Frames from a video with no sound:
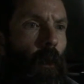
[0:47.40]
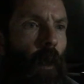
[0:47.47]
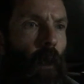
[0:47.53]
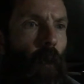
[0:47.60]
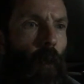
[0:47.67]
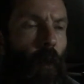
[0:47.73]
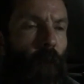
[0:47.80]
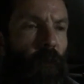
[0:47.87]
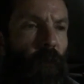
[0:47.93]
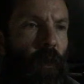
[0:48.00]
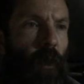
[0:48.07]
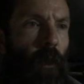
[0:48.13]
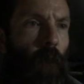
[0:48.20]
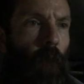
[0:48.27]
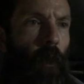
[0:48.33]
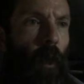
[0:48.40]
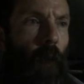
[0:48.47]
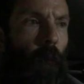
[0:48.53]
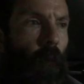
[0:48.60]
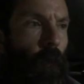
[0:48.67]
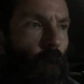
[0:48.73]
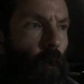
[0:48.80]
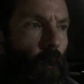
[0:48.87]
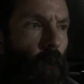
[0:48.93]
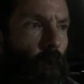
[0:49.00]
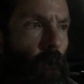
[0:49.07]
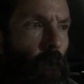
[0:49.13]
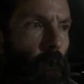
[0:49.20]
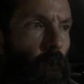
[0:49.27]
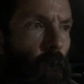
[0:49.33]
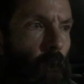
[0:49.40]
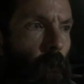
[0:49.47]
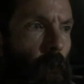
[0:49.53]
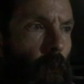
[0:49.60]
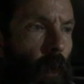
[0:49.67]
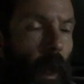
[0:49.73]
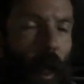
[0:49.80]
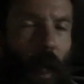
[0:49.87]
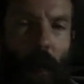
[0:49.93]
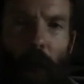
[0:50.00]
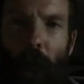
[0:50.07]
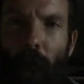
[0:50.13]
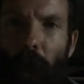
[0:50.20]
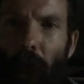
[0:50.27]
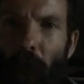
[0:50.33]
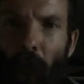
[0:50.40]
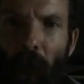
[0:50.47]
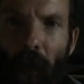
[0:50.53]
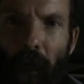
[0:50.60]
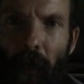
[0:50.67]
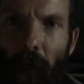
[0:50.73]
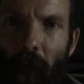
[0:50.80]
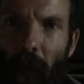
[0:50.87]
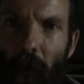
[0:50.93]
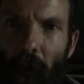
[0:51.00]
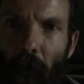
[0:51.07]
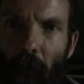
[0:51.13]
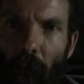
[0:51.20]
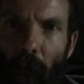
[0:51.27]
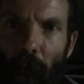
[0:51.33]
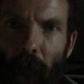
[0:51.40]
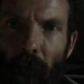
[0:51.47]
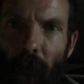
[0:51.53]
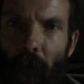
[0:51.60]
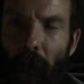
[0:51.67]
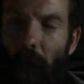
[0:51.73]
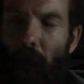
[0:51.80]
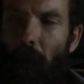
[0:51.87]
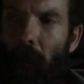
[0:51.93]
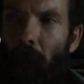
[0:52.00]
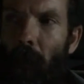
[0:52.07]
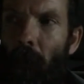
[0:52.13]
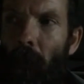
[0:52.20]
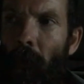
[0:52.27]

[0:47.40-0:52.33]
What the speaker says: And often when I'm alone, I have no identity or personality.